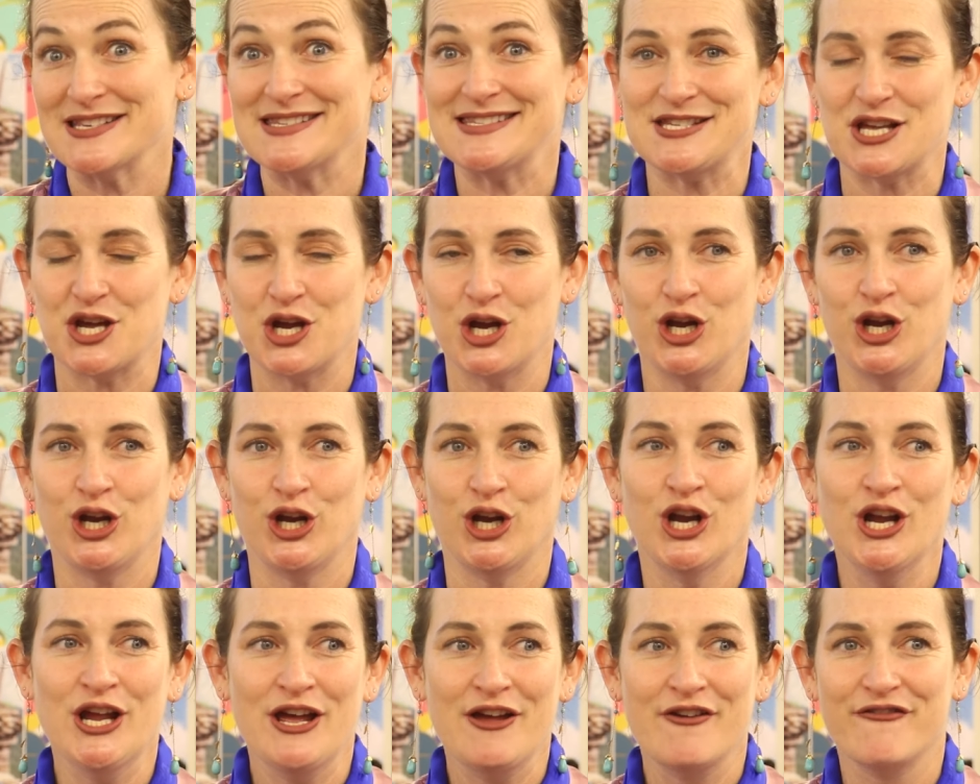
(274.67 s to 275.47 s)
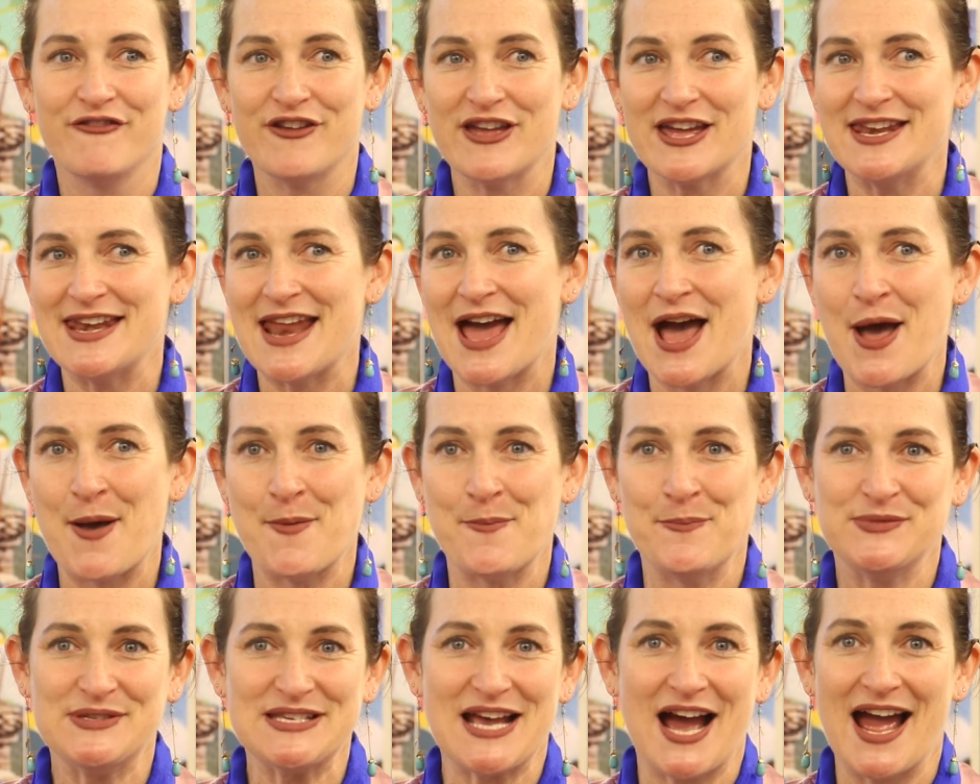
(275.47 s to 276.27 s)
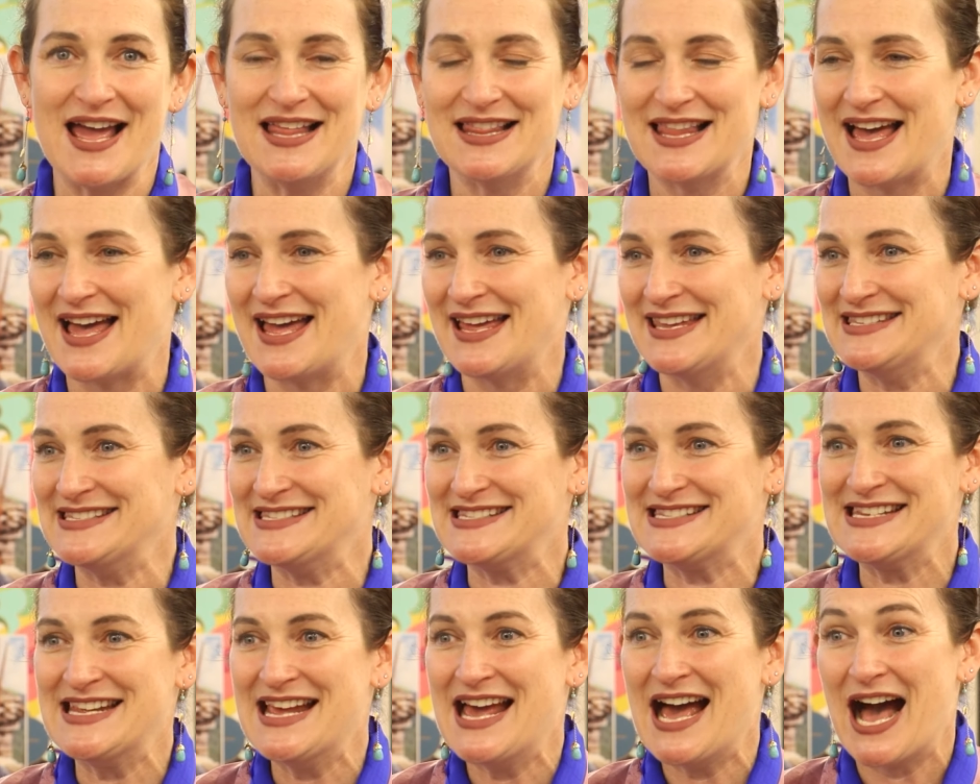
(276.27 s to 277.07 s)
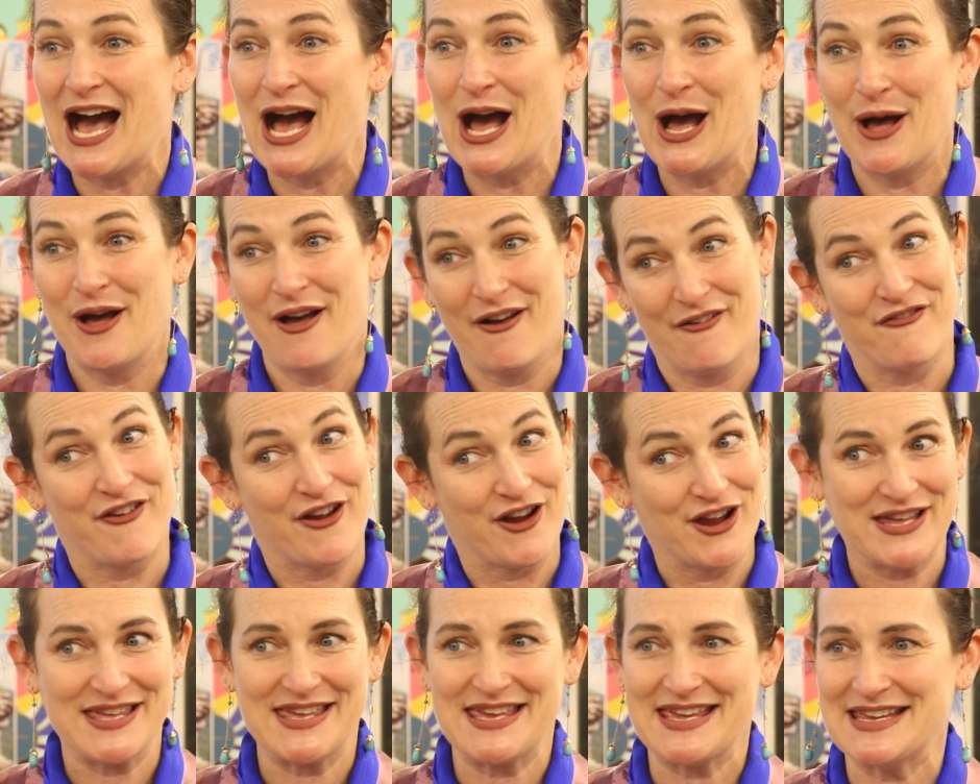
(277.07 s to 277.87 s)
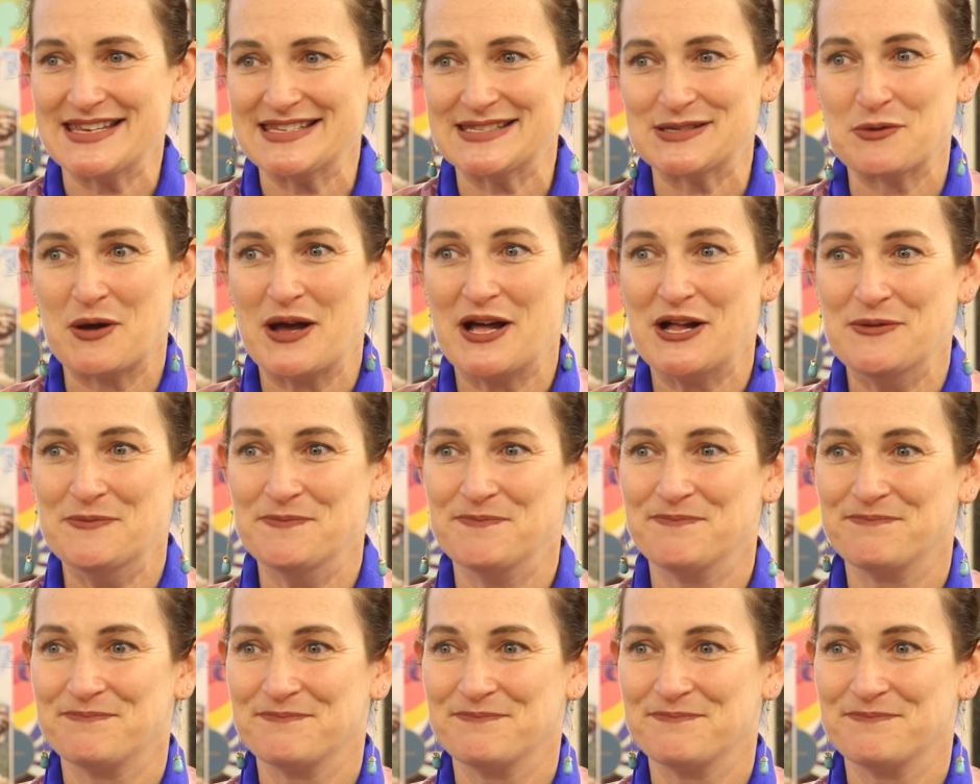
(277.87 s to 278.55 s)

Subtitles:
So Vietnam, Thailand are very key as well.